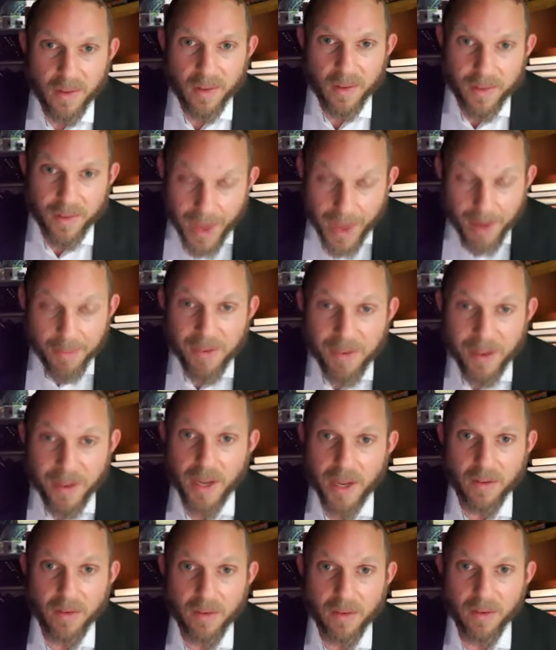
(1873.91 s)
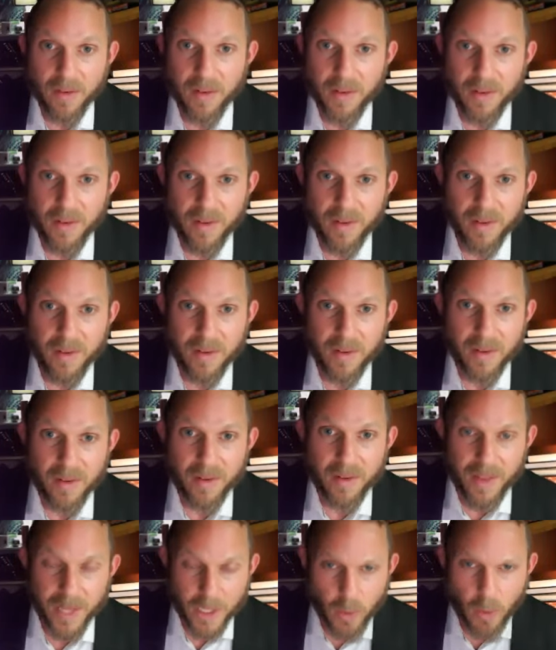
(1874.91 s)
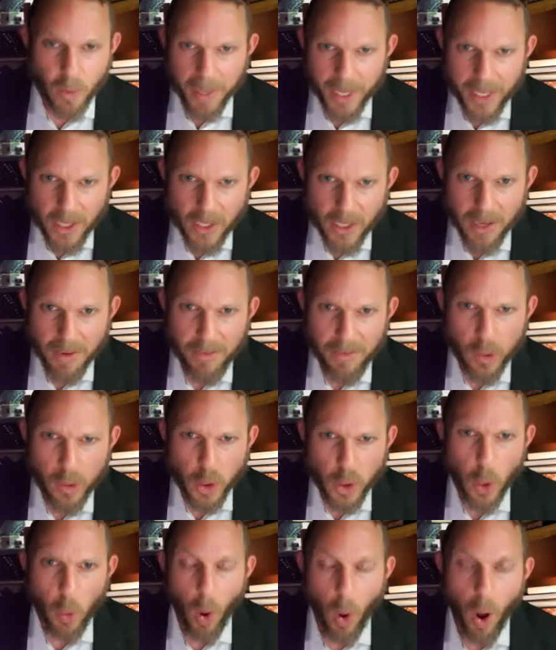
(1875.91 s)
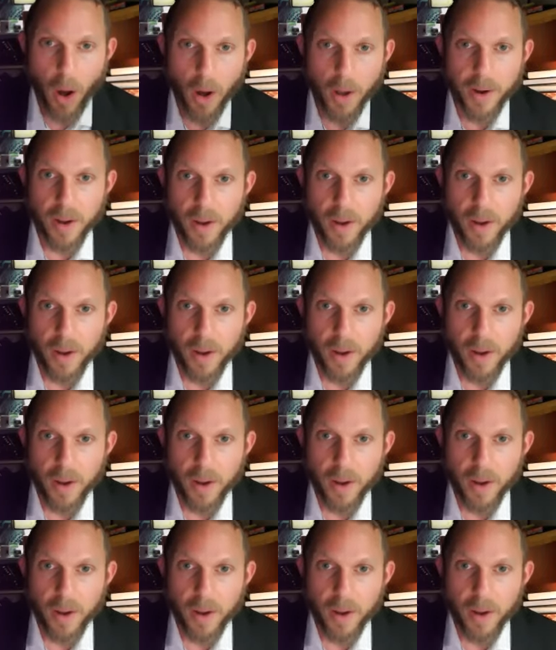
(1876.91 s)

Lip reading: You have to eat. That's what makes this avodah so hard.